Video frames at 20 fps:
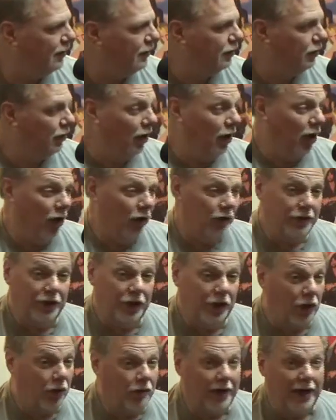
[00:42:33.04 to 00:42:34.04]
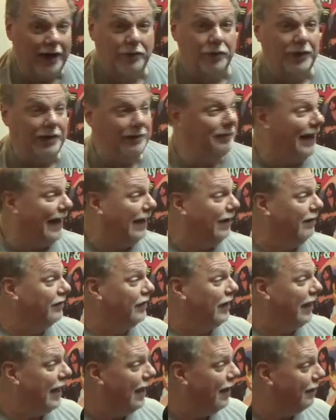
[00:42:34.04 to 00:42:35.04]
Oh, you know what? We may
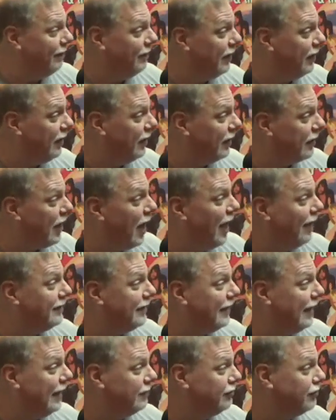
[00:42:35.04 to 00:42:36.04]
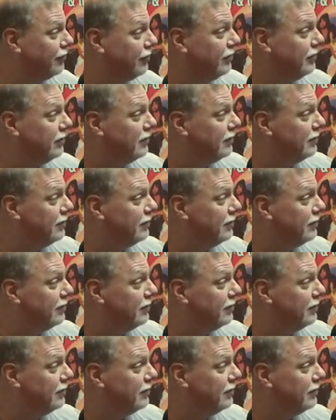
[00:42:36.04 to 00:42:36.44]
even have a contest.